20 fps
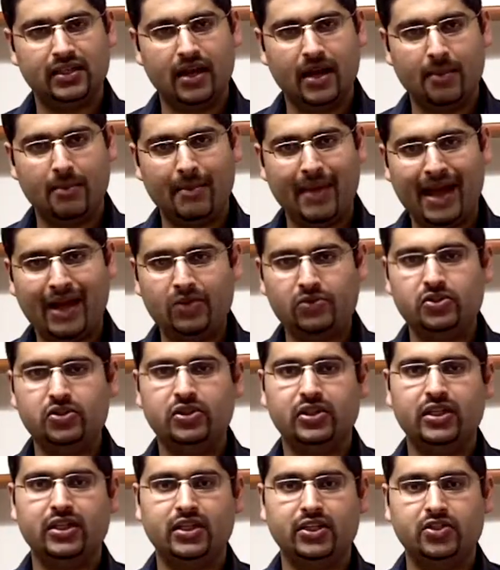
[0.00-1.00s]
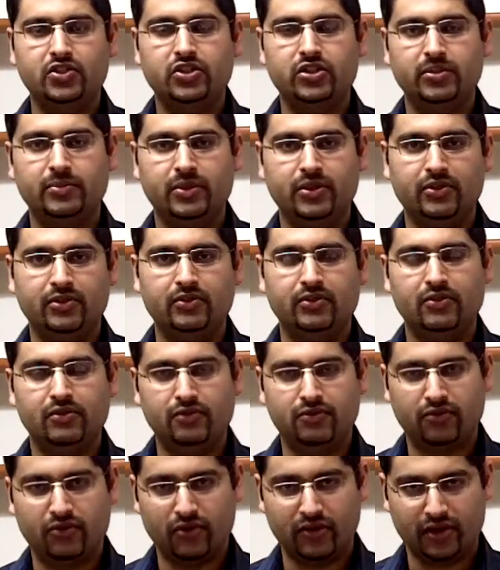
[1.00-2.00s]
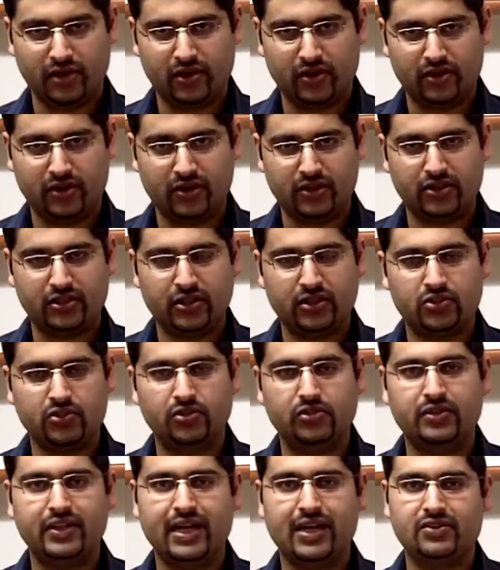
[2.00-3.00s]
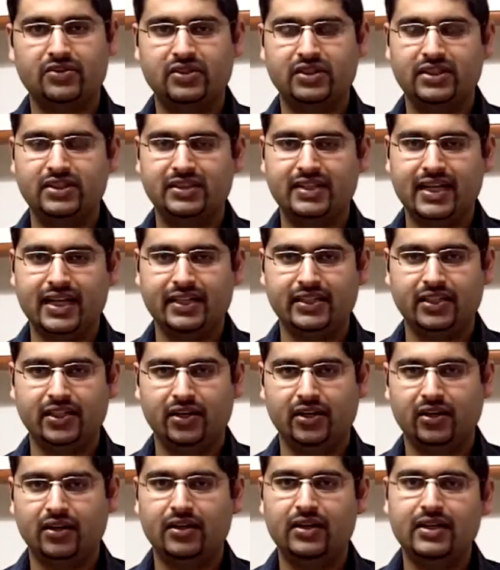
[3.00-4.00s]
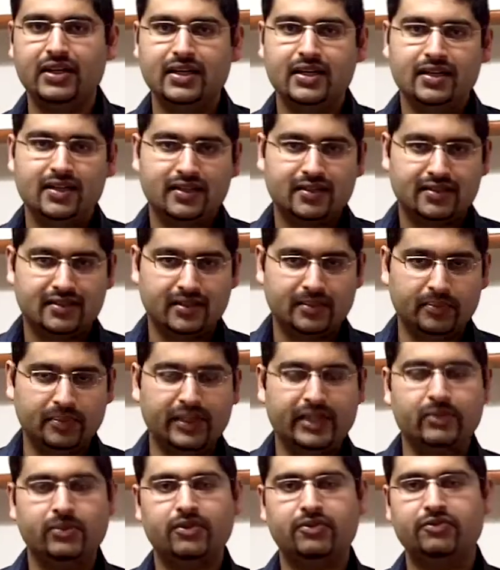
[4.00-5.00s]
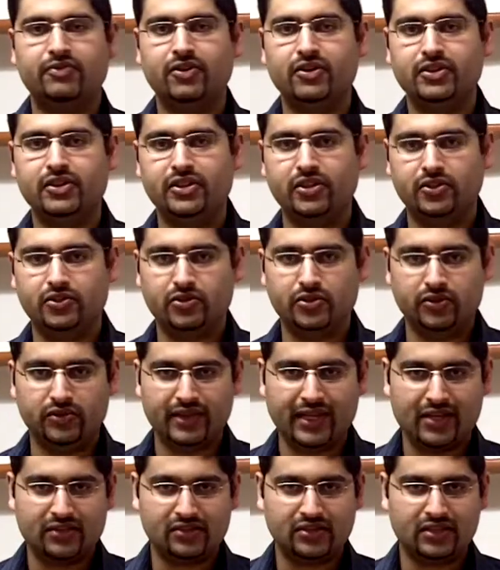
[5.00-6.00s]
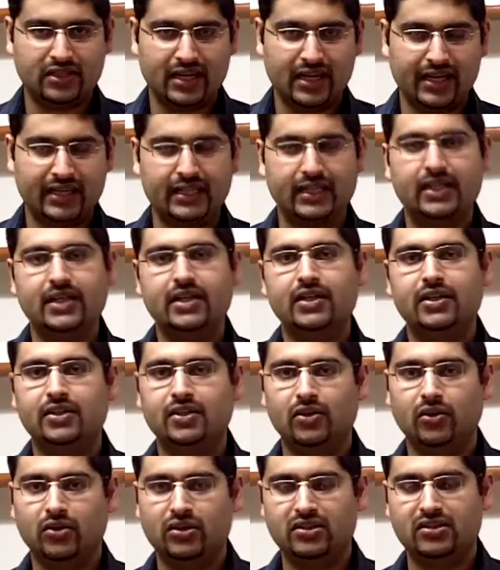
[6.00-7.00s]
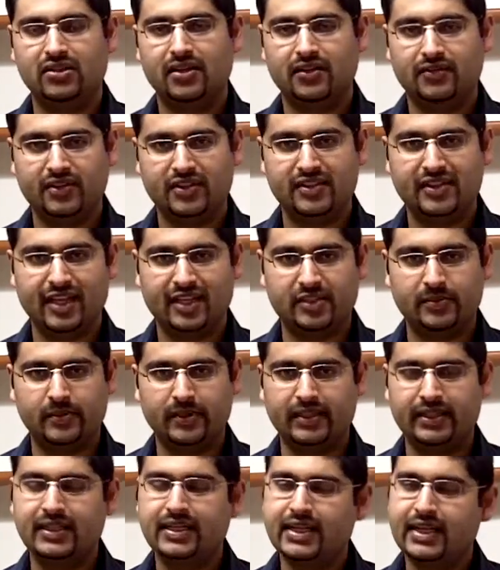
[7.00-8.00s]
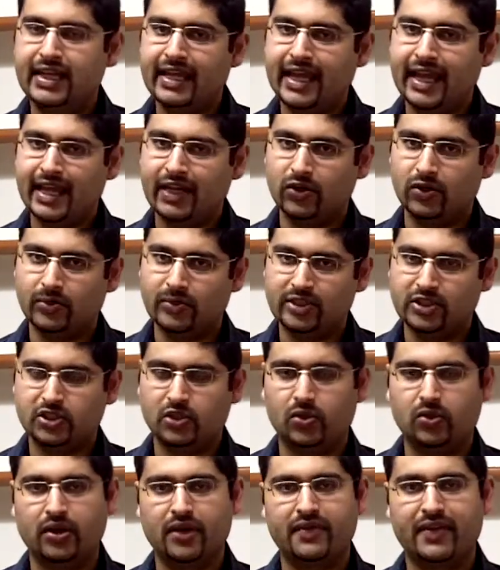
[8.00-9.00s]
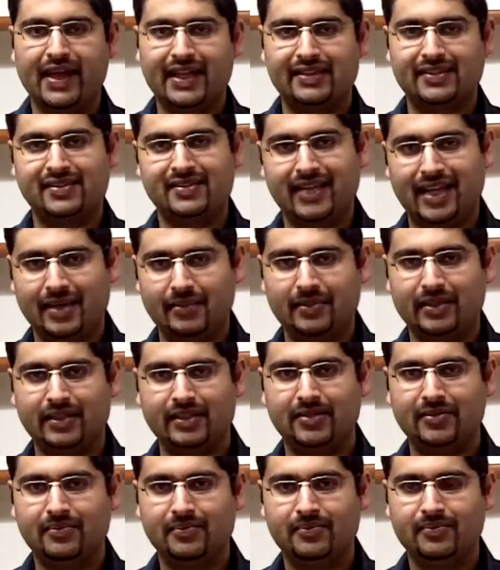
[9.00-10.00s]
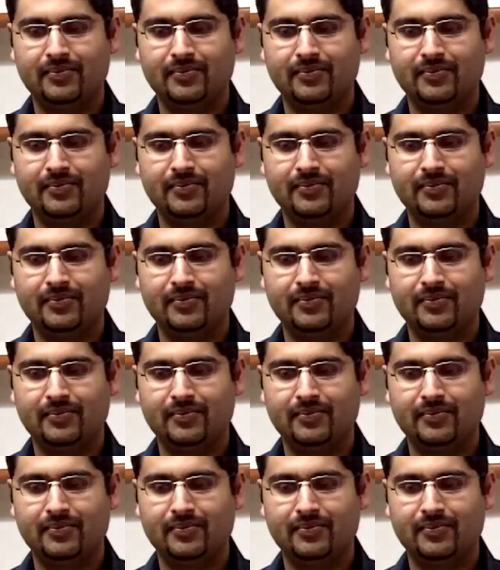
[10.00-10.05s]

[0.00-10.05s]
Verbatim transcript: amount you can contribute for the current 2010 year, simply refer to your 2009 Notice of Assessment and it will be shown on that statement.